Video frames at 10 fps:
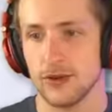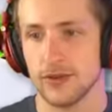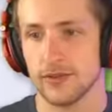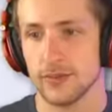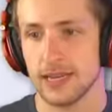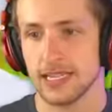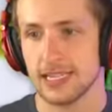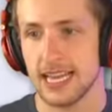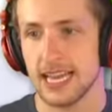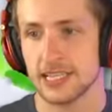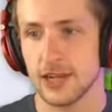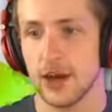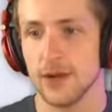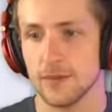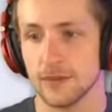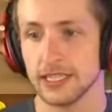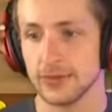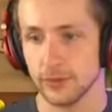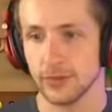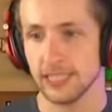one of them. That's that's
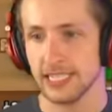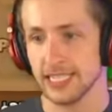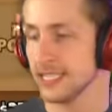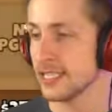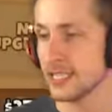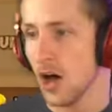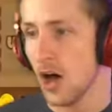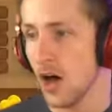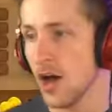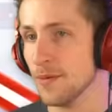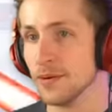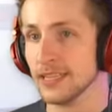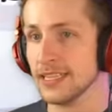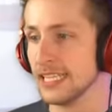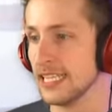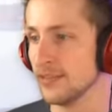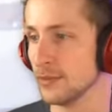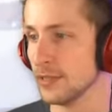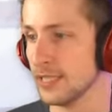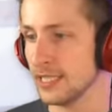unbelievably tedious.
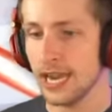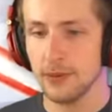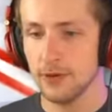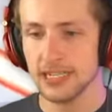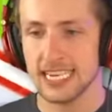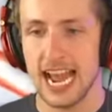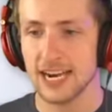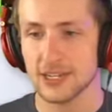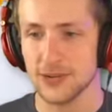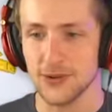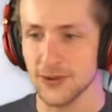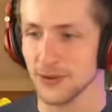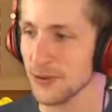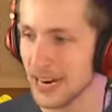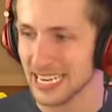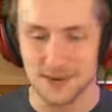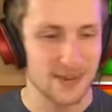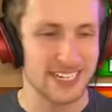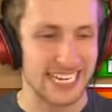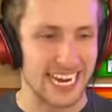Unbelievably tedious. I put a tack shoot over there. Why did I
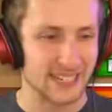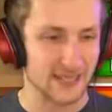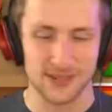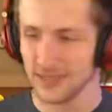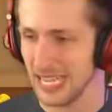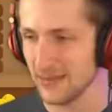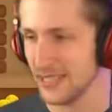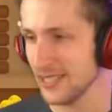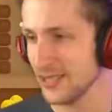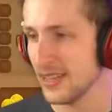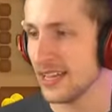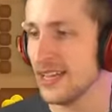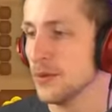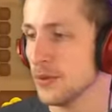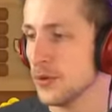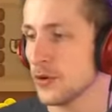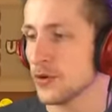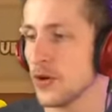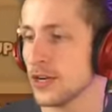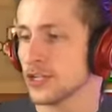put a tack shoot over there? I didn't mean to do that. Balloon
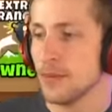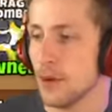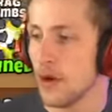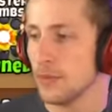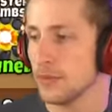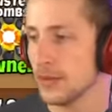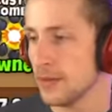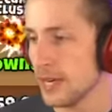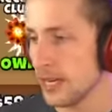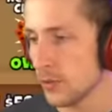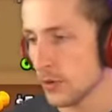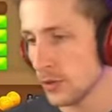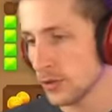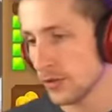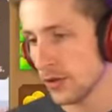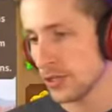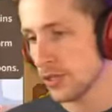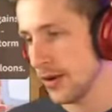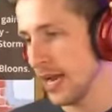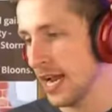crush, Moab eliminator, recursive
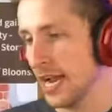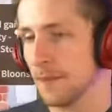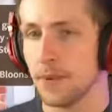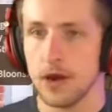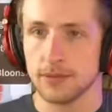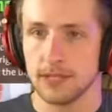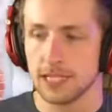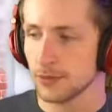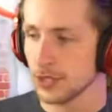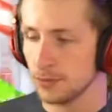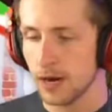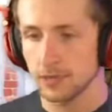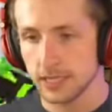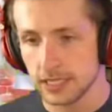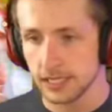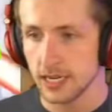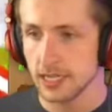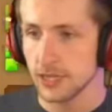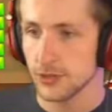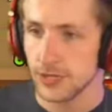cluster, and bomb blitz because bomb blitz
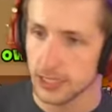does do an